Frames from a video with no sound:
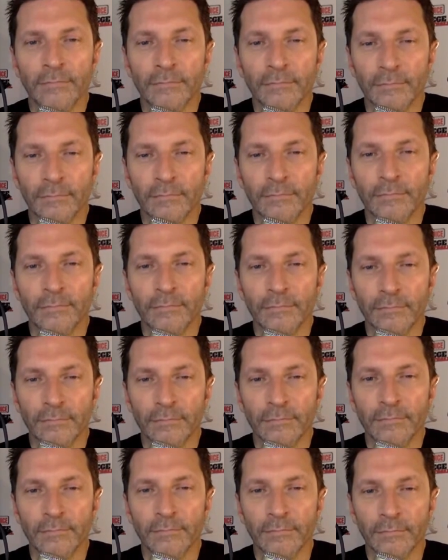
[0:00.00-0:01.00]

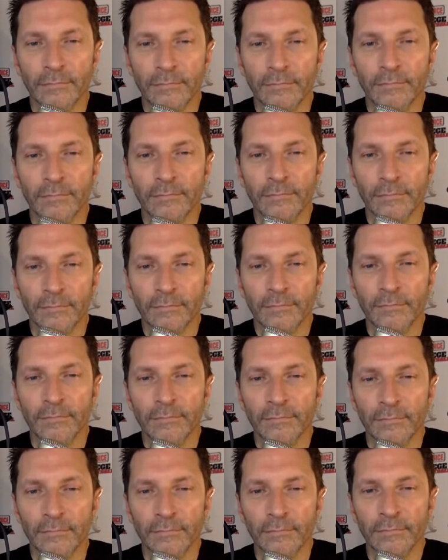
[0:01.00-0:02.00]

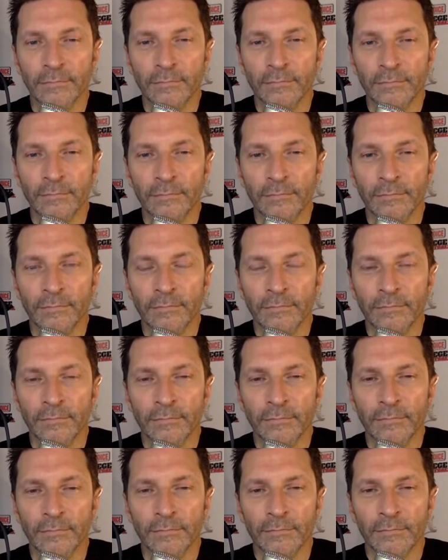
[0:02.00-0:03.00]

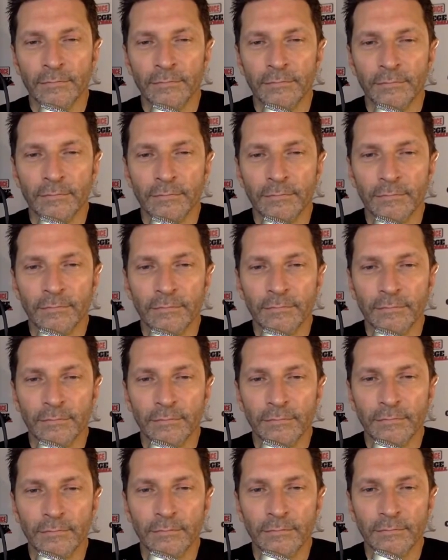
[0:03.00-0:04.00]

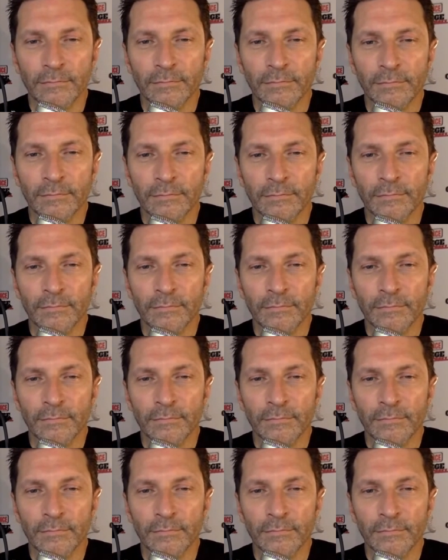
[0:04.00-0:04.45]
(not speaking)